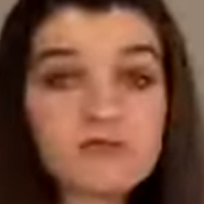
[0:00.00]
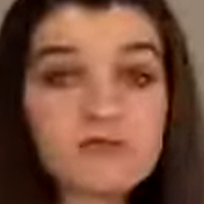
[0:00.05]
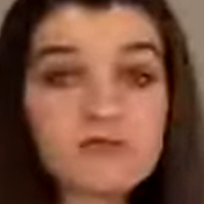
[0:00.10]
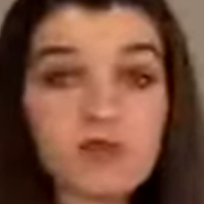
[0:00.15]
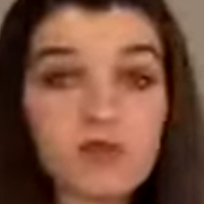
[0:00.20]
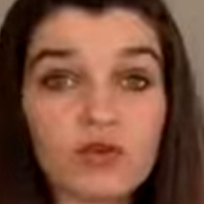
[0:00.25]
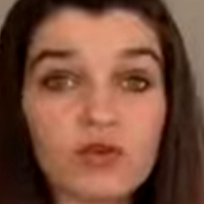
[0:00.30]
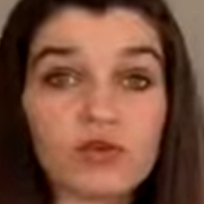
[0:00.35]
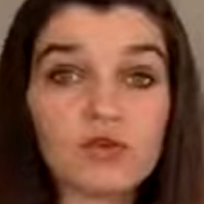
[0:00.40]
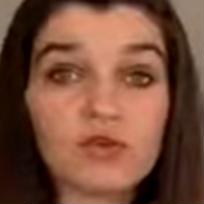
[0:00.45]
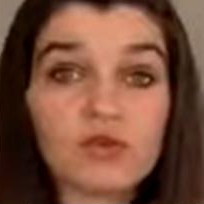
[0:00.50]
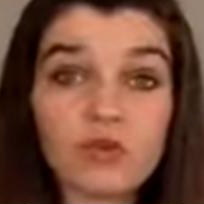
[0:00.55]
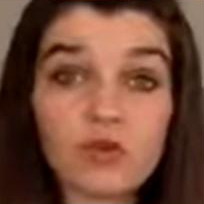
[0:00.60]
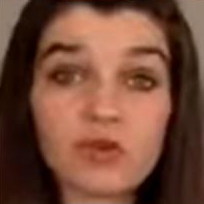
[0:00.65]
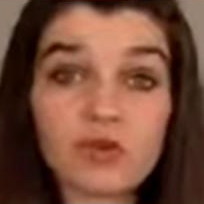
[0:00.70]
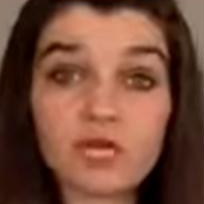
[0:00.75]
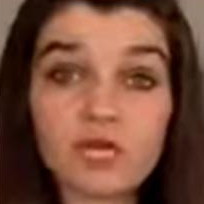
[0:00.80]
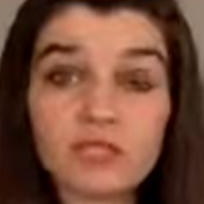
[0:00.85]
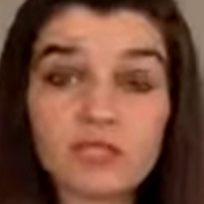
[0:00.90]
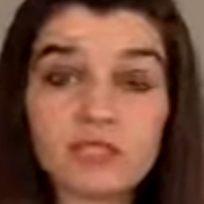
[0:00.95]
feel your
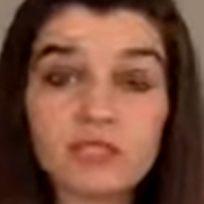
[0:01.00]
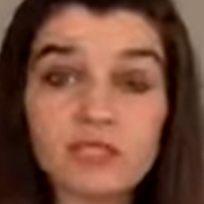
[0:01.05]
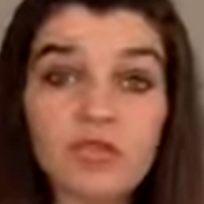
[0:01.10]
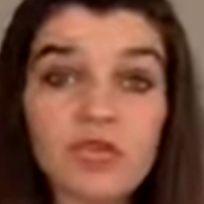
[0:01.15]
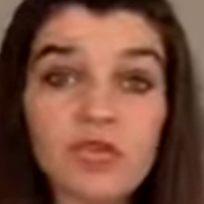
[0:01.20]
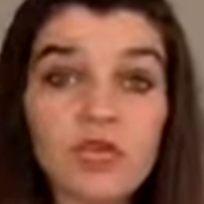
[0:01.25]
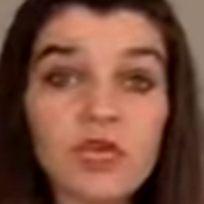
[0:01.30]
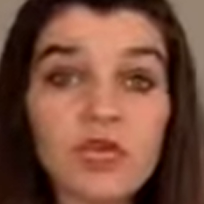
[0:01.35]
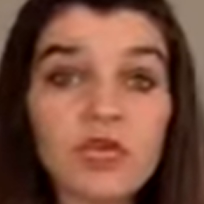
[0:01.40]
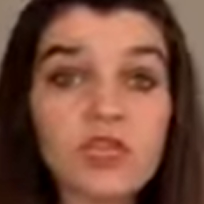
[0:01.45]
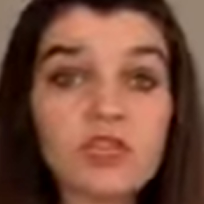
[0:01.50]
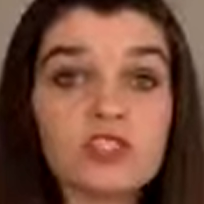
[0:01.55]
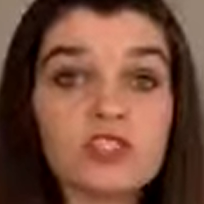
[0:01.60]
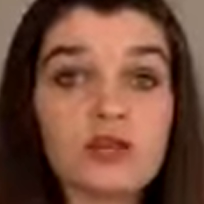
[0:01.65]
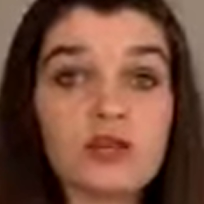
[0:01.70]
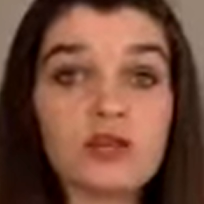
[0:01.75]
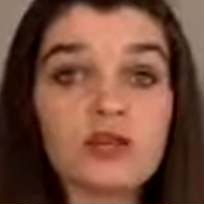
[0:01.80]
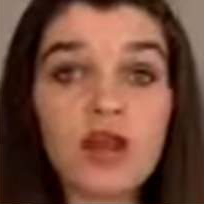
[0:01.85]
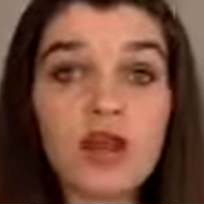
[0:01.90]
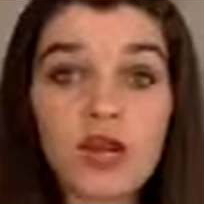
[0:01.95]
fullness. So
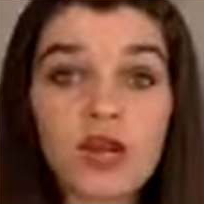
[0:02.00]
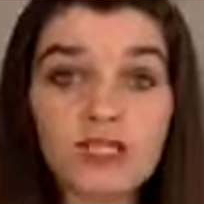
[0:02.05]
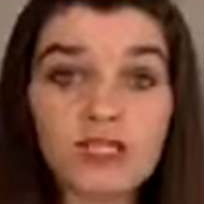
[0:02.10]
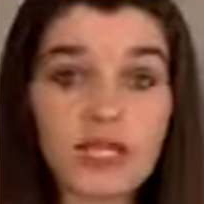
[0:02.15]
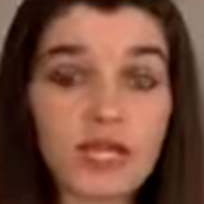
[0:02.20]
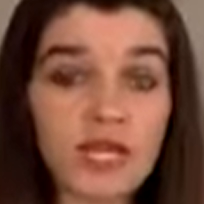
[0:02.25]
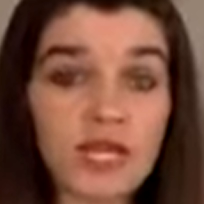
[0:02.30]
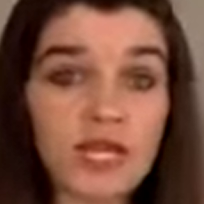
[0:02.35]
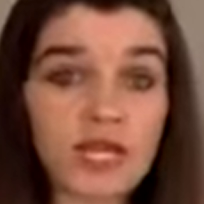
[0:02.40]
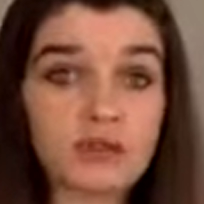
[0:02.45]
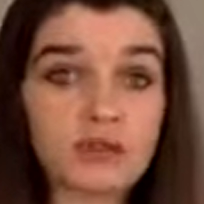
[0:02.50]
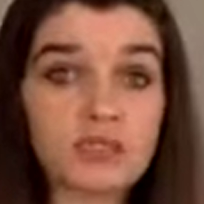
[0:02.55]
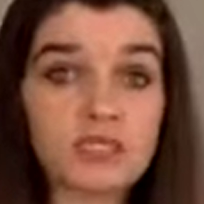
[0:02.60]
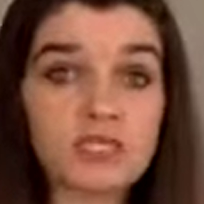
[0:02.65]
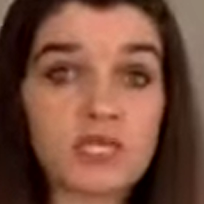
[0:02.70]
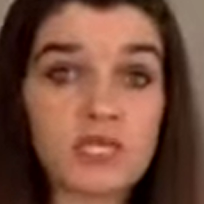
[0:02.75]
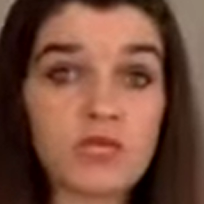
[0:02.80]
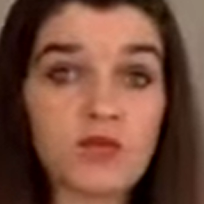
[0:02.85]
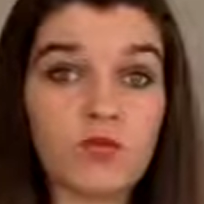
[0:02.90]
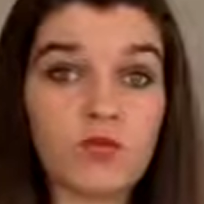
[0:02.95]
a lot of times
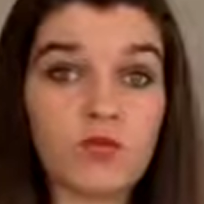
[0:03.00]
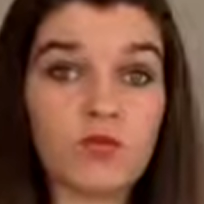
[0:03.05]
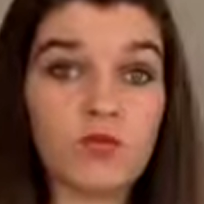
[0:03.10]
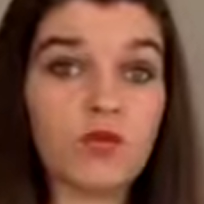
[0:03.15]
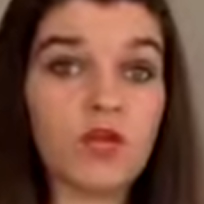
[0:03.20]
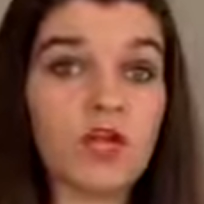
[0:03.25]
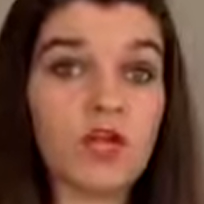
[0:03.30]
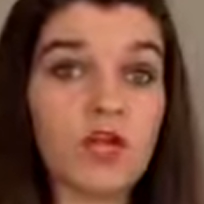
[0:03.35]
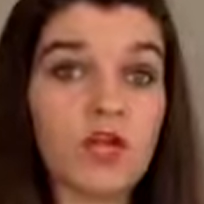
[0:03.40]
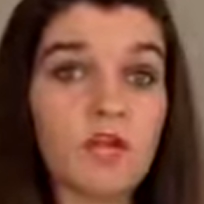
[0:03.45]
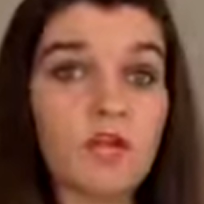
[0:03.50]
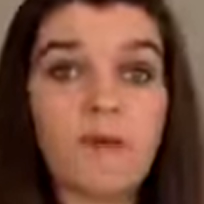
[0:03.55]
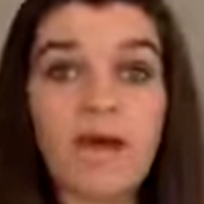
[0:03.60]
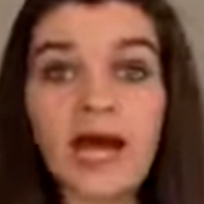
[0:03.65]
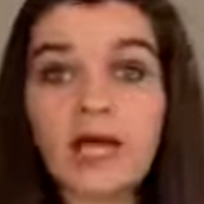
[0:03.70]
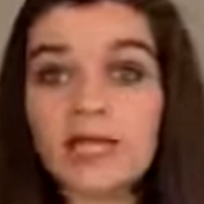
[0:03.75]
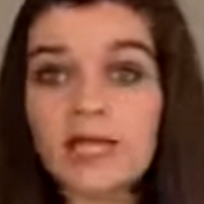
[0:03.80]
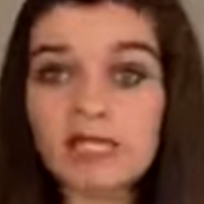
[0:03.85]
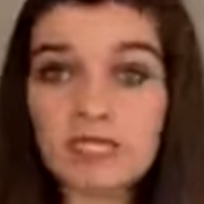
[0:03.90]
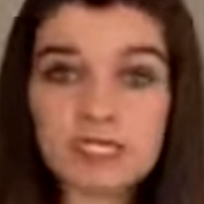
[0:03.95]
when we are
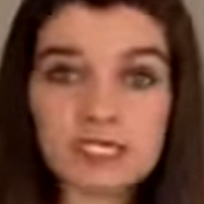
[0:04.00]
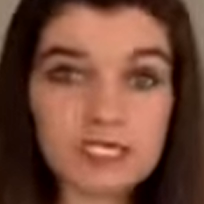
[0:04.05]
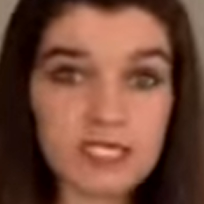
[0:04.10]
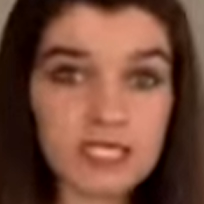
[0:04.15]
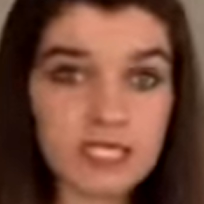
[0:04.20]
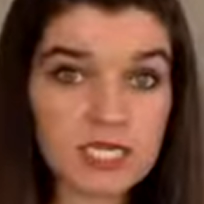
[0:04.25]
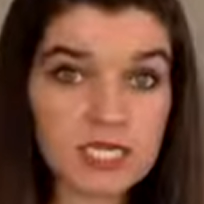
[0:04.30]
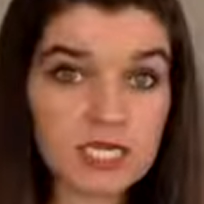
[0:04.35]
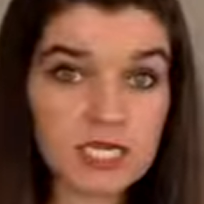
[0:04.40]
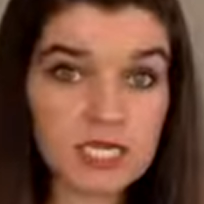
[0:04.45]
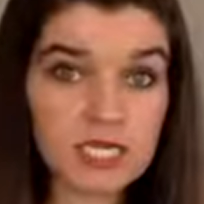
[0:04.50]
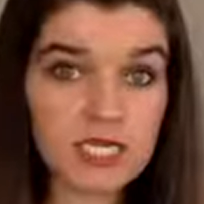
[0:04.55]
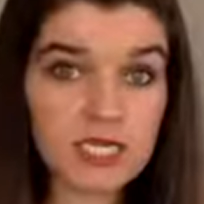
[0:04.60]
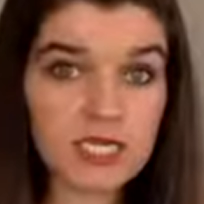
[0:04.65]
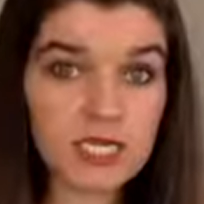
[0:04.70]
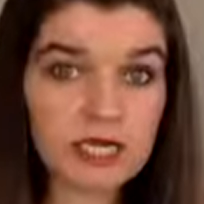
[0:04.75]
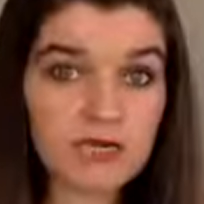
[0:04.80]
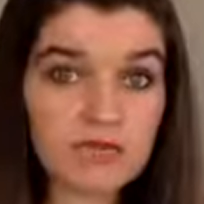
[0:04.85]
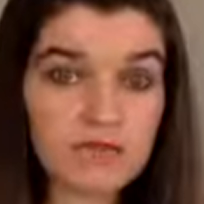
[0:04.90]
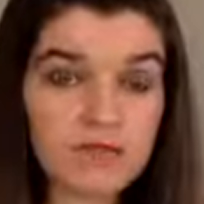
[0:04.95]
mindlessly
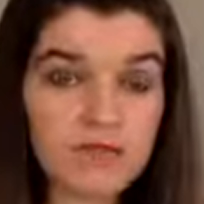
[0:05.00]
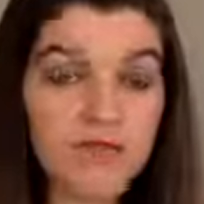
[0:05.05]
eating,